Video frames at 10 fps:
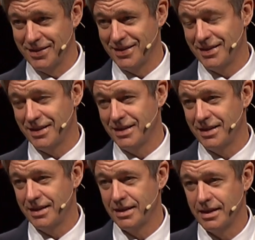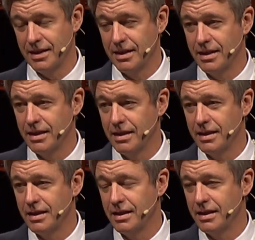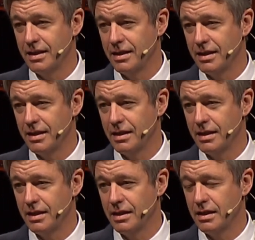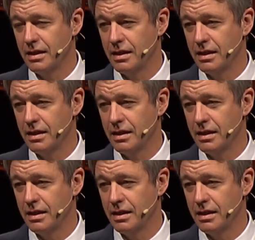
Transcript: Nothing is said.